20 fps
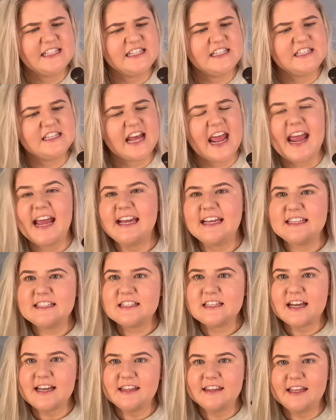Dazed,
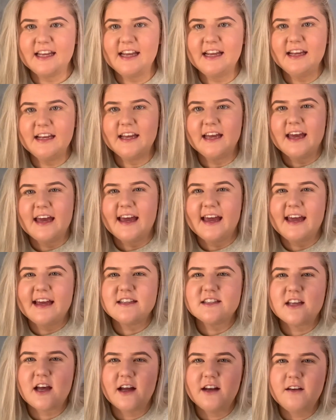I think.
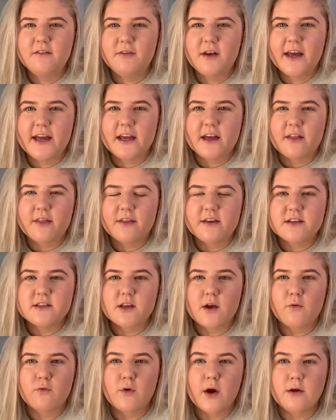It's kind of like this
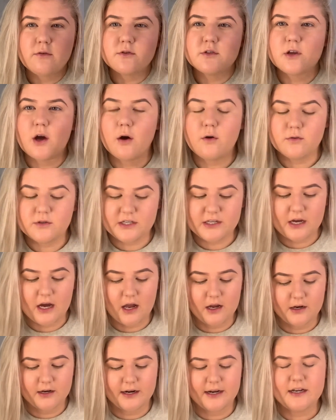rose goldy
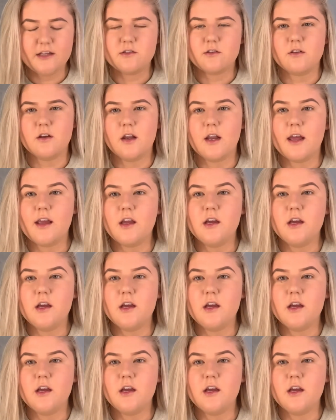colour, and it's like